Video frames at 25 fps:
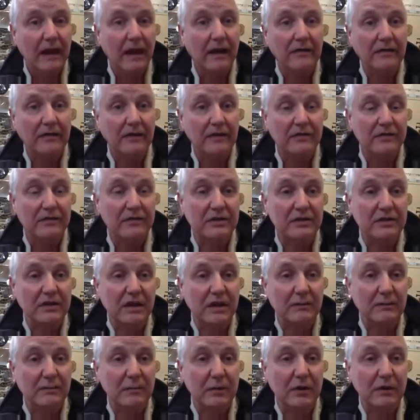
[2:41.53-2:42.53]
and those
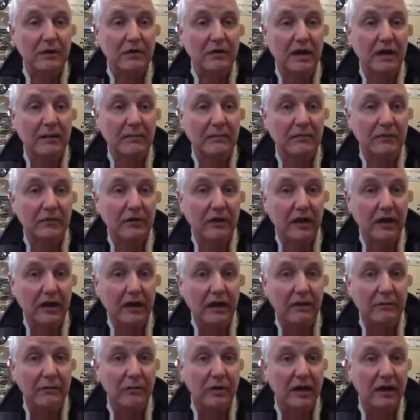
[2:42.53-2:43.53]
design programs
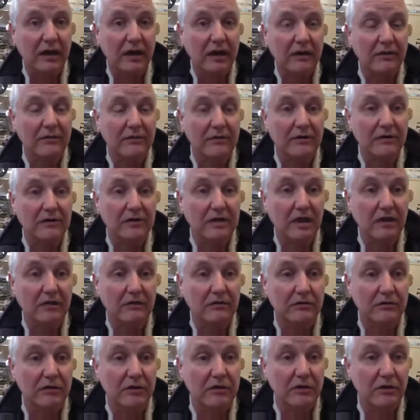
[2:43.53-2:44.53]
will allow you to
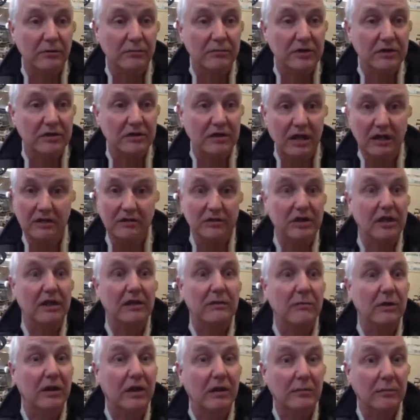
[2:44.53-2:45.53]
design your own objects and share
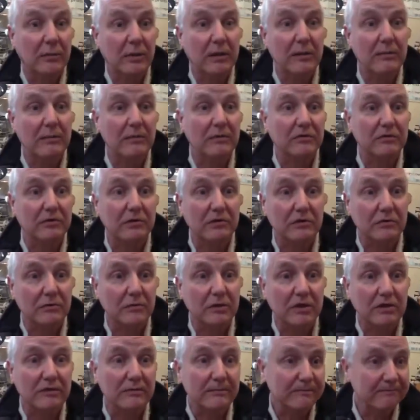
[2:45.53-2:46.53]
them with other people, should you
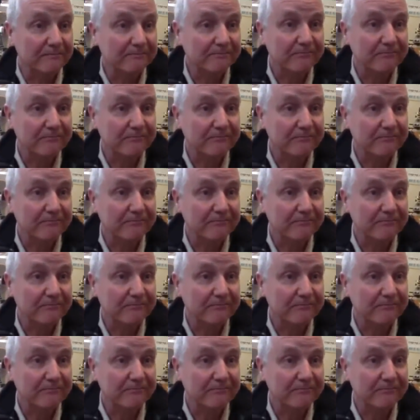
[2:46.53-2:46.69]
wish.